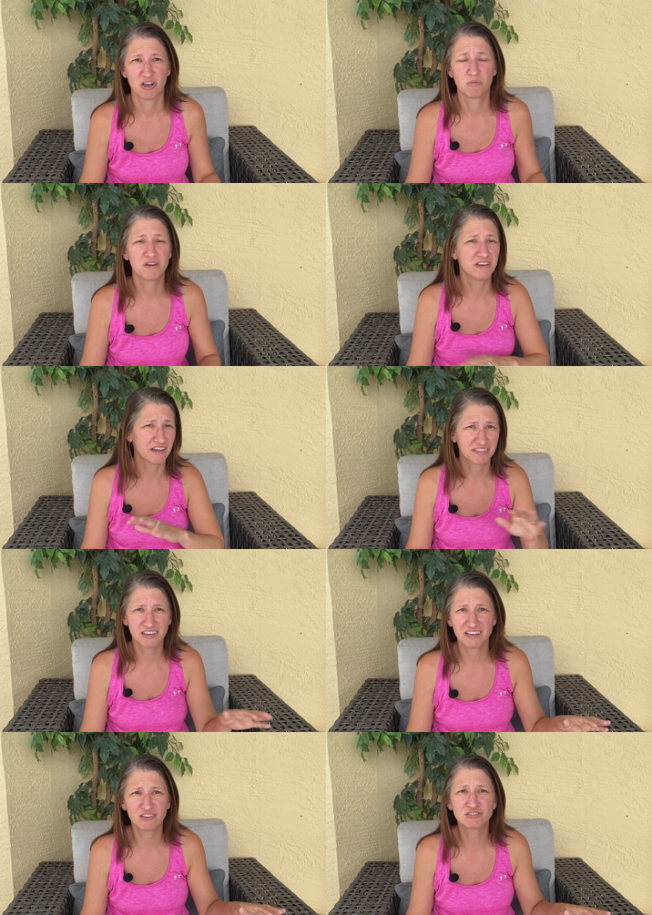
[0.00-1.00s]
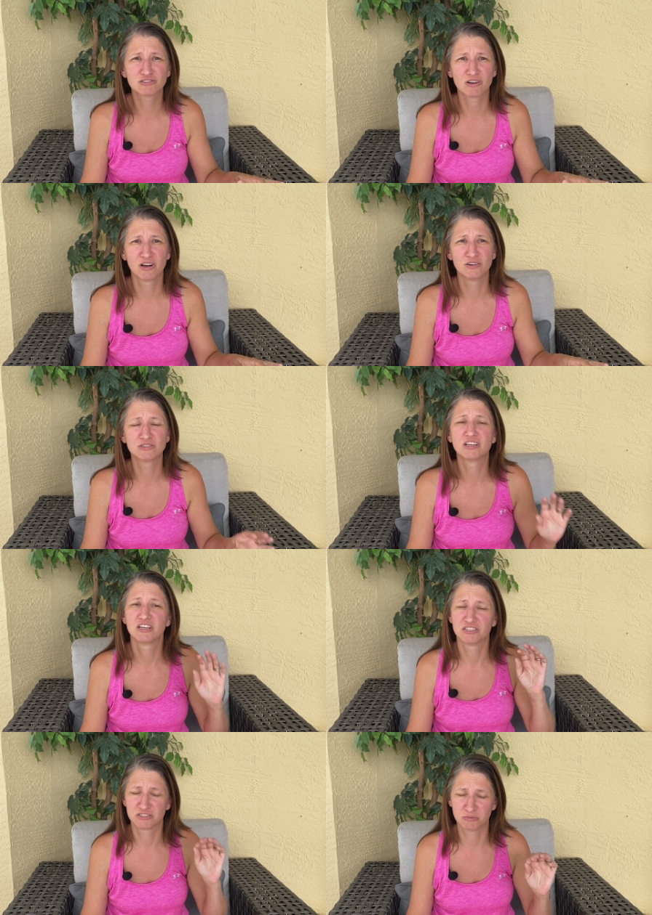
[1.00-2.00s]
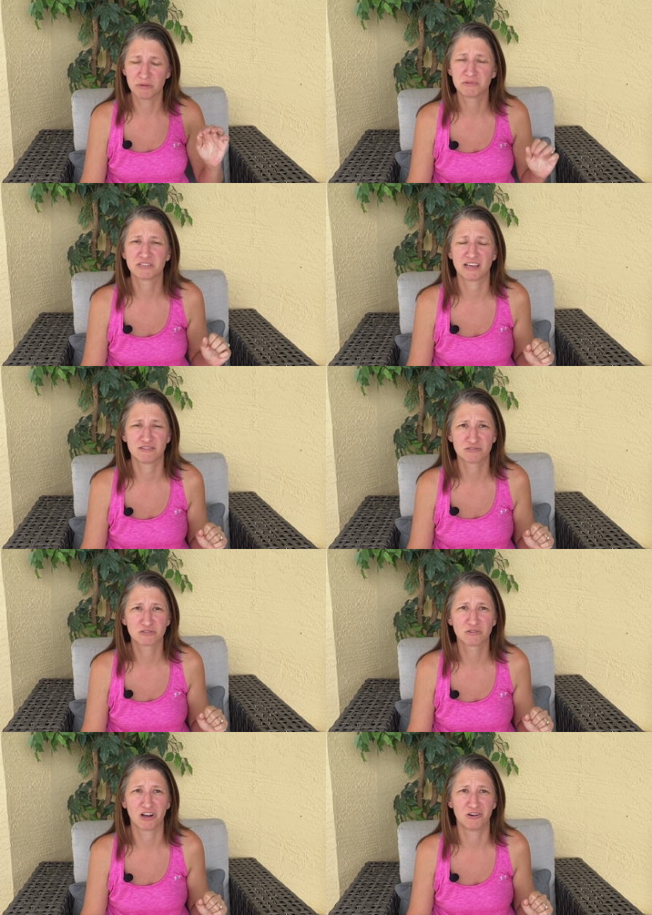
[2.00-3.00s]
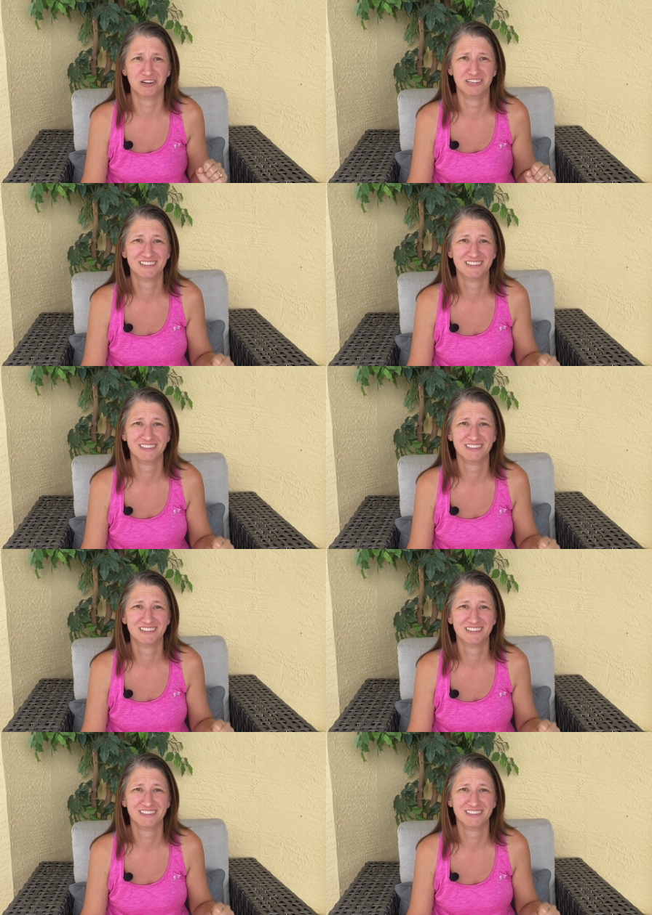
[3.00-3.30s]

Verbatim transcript: When nothing else grows, sweet potatoes grow.